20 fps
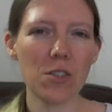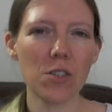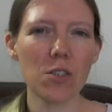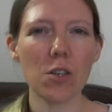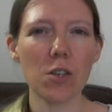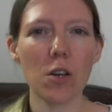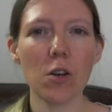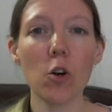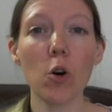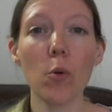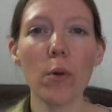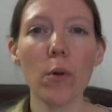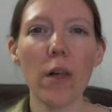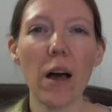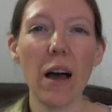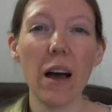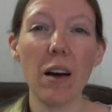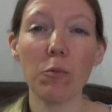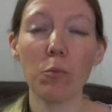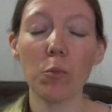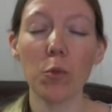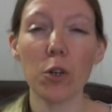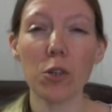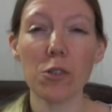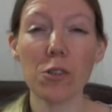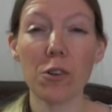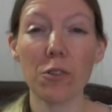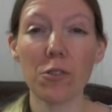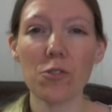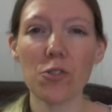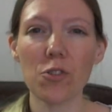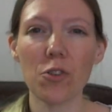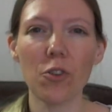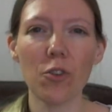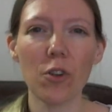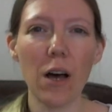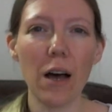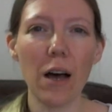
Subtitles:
There's a couple that I haven't worked on at all.